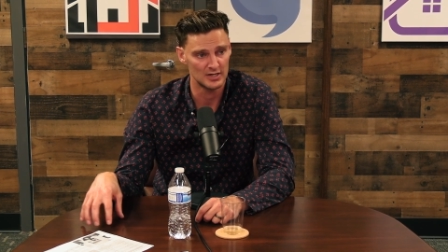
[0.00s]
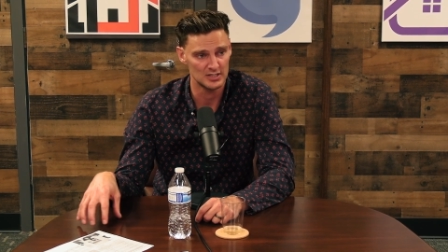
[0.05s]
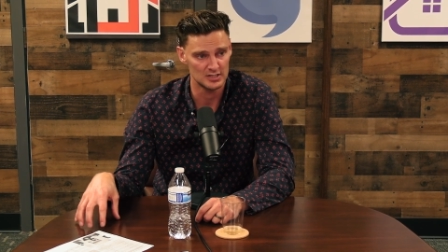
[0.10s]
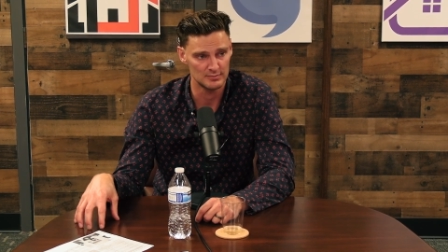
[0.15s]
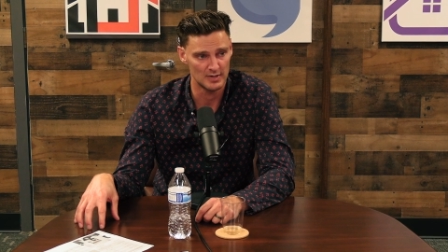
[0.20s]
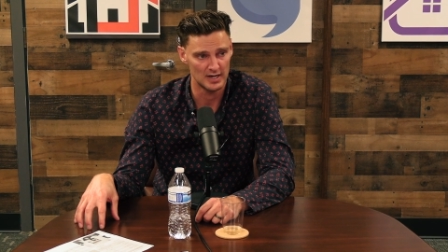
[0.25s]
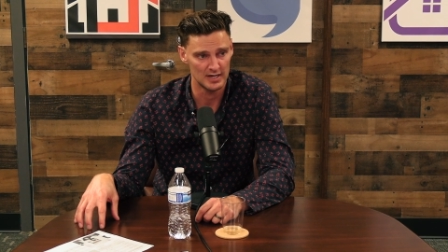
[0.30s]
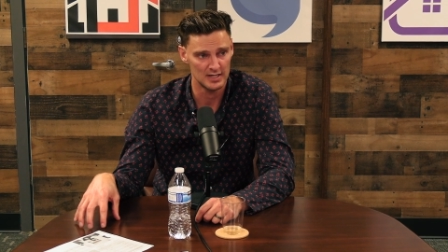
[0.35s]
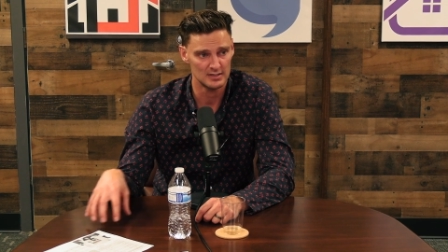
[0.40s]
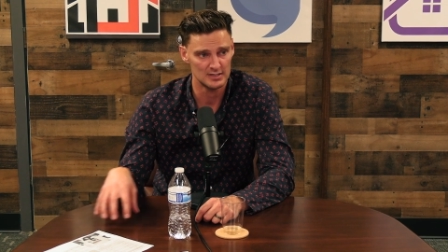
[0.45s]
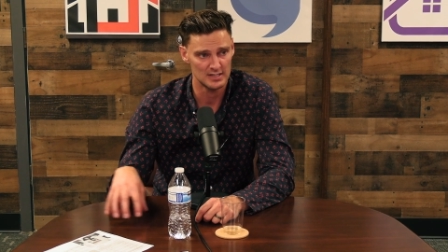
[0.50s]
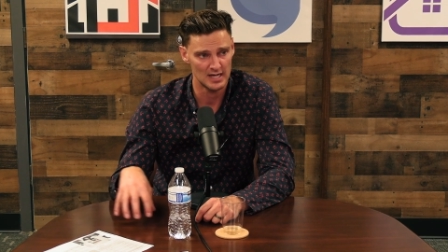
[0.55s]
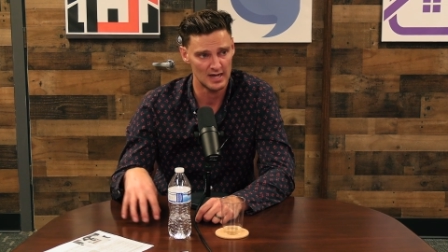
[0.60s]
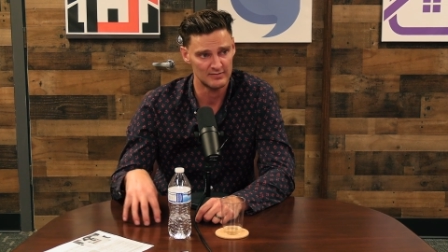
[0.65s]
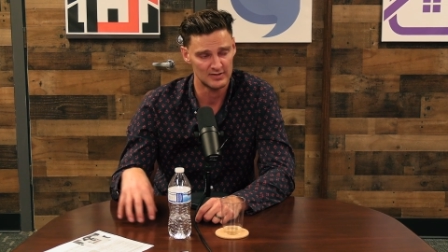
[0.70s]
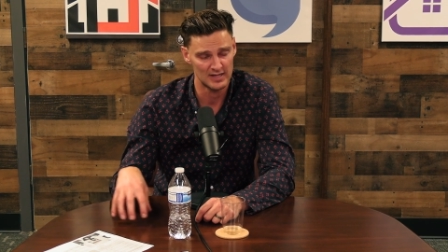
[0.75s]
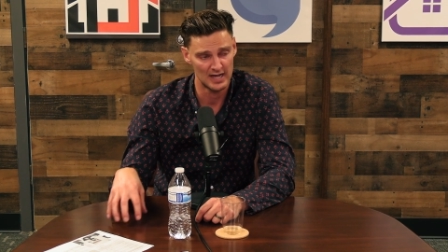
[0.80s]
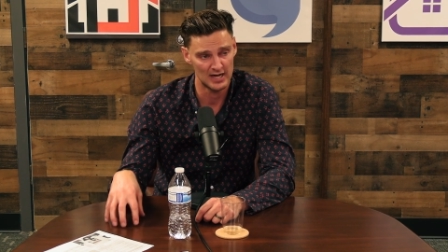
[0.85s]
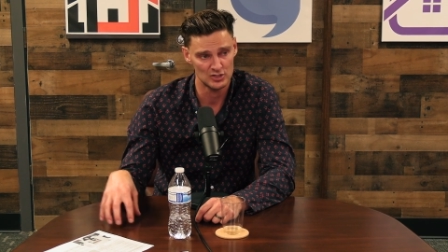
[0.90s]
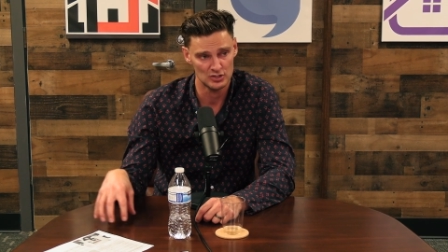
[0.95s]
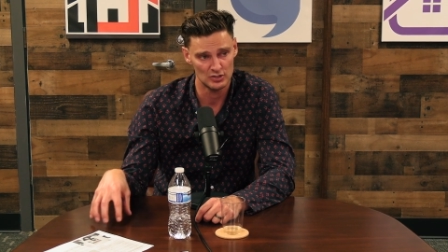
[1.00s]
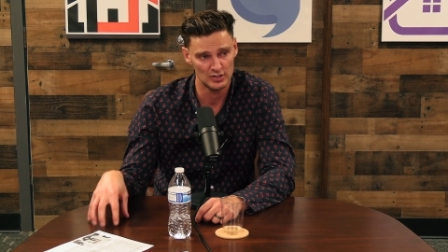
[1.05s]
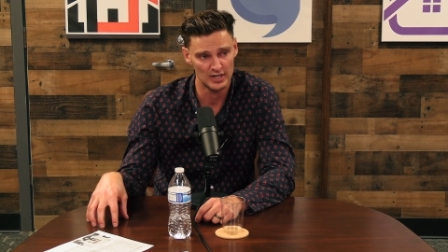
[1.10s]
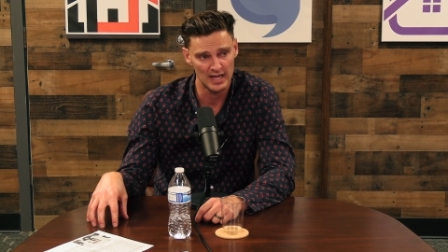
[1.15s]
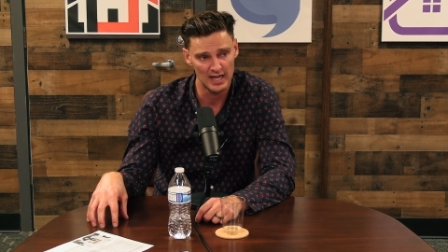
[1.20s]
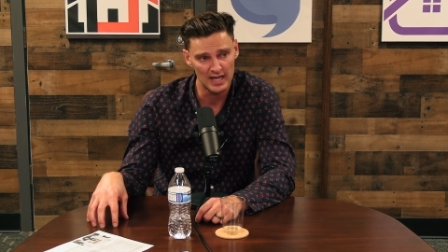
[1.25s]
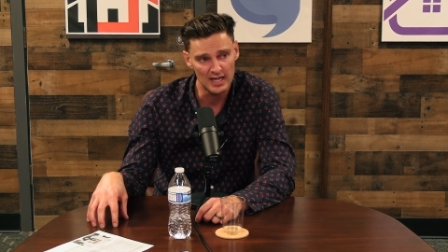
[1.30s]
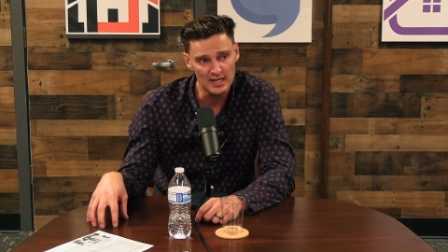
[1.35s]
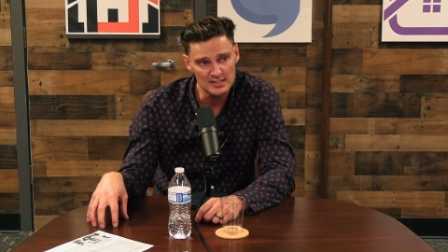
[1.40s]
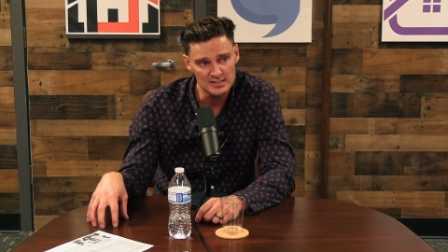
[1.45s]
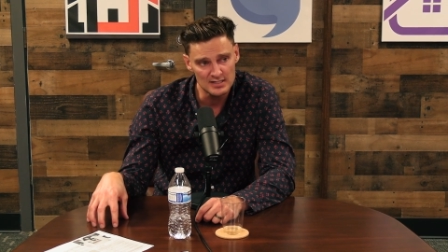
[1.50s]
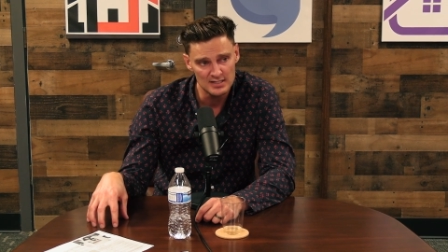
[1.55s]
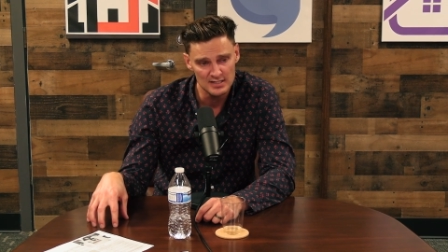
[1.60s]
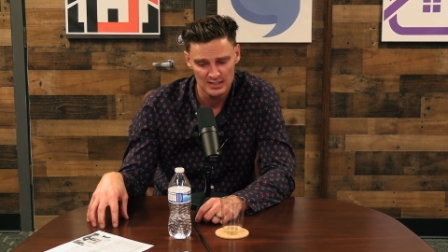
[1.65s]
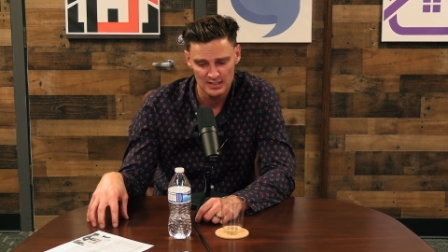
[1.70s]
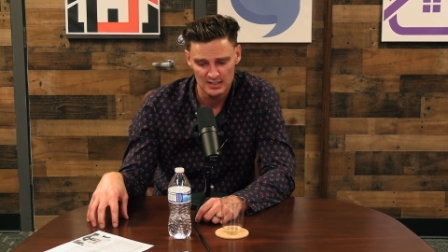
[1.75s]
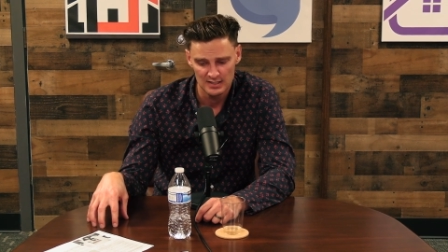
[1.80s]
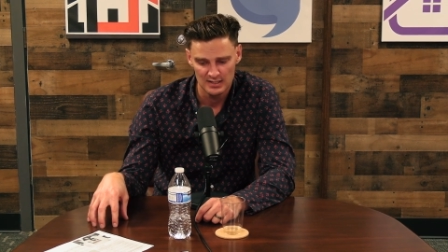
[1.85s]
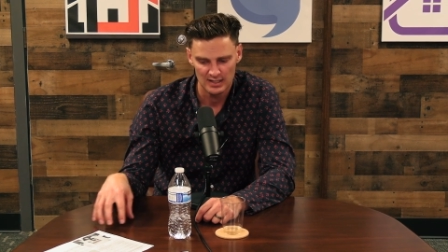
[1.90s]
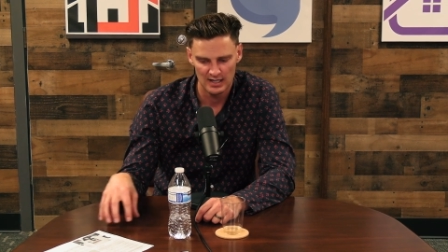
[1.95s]
much money to have cash on hand,
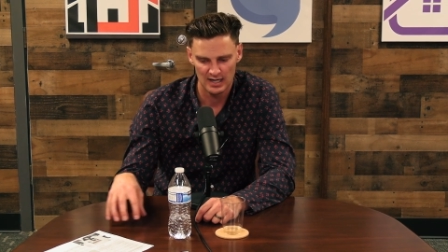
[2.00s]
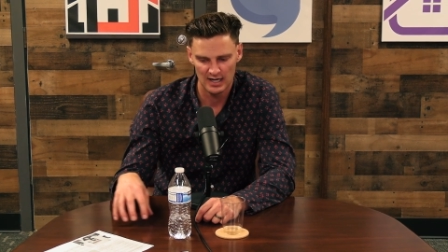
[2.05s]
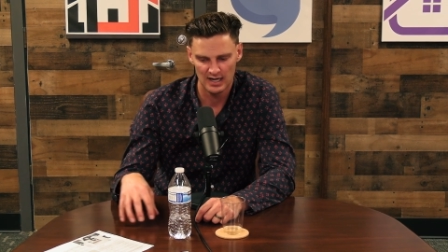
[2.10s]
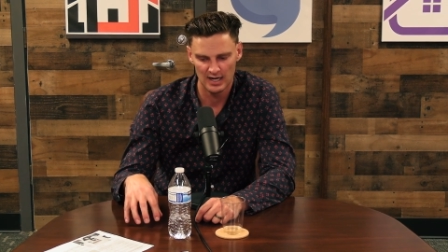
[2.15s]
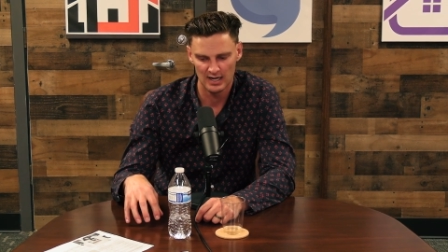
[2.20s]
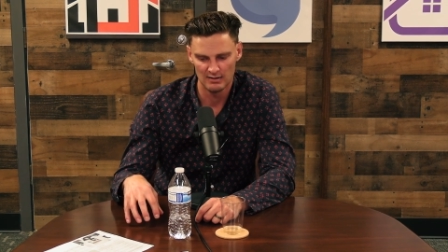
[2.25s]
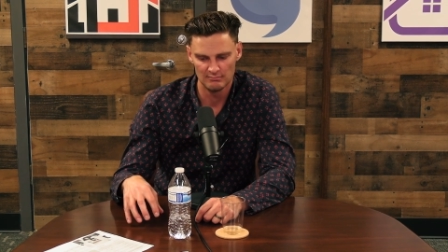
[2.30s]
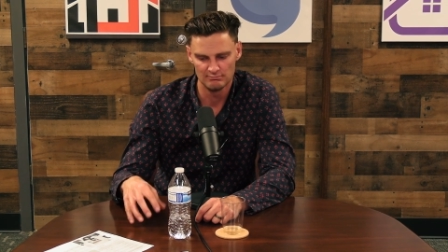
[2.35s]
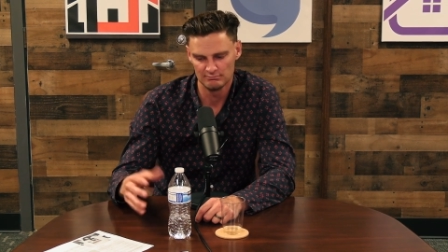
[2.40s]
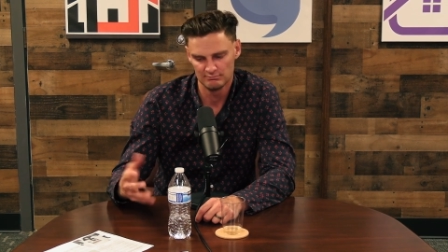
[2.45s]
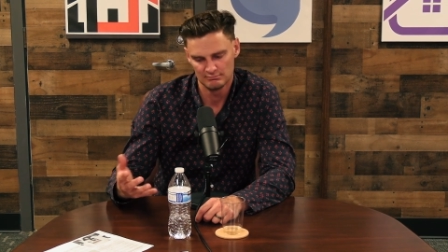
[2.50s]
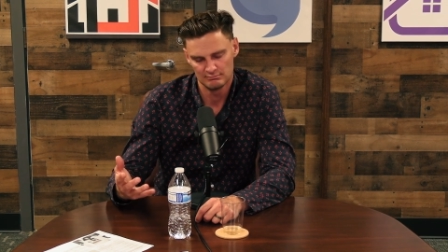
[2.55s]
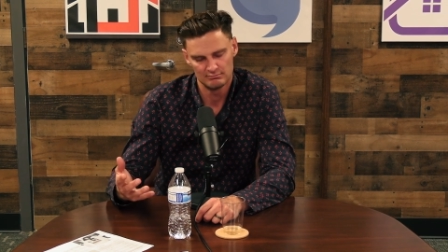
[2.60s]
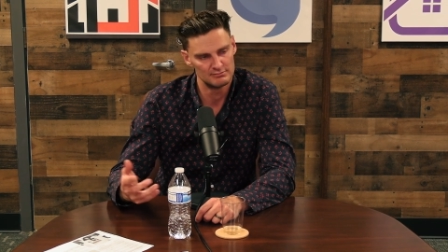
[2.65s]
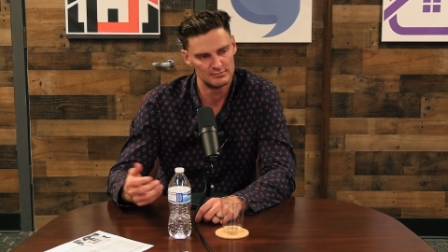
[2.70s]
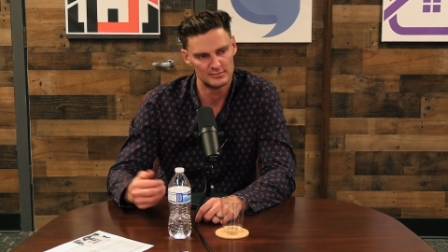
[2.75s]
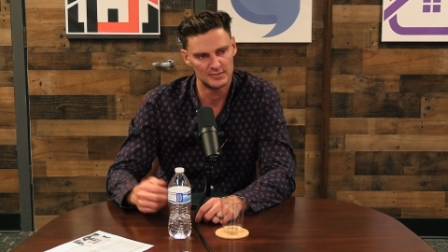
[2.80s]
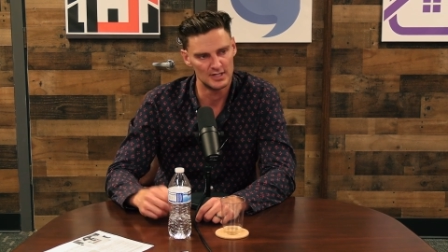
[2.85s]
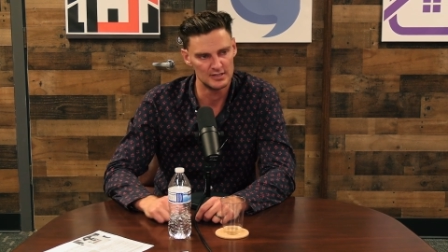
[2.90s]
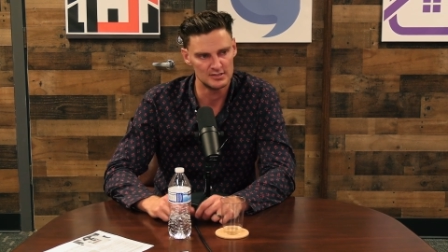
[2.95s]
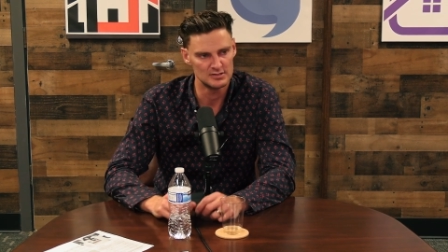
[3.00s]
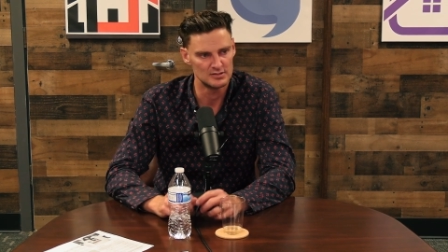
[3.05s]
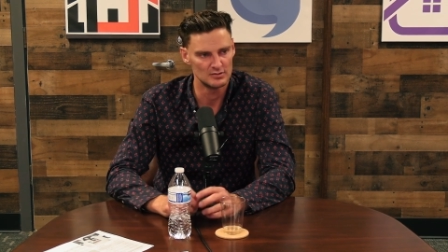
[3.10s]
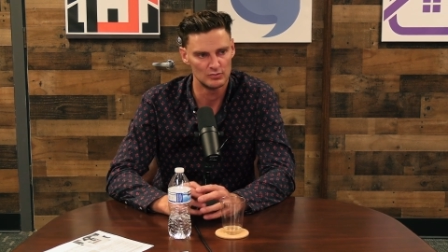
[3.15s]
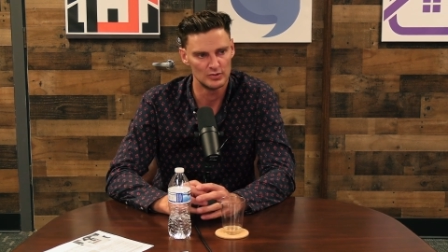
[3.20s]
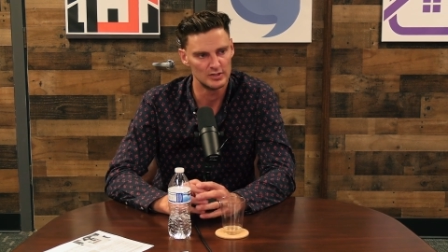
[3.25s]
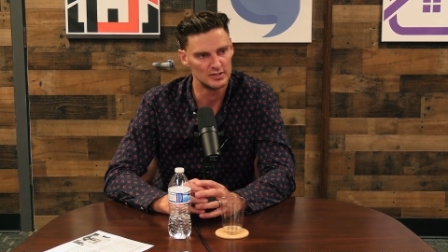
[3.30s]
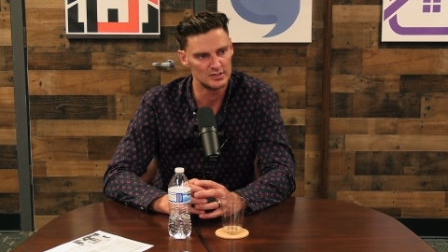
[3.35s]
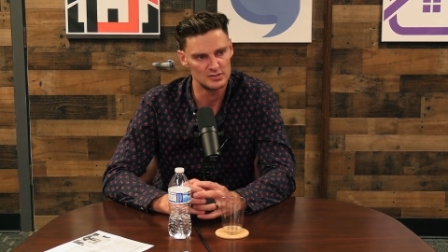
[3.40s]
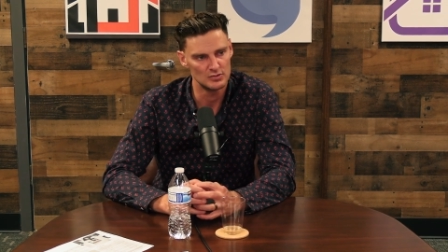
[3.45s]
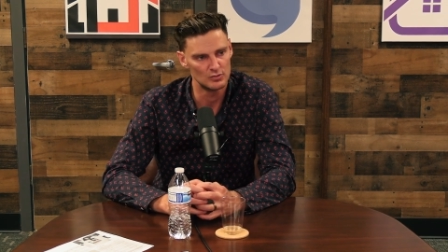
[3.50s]
um, then it's a win.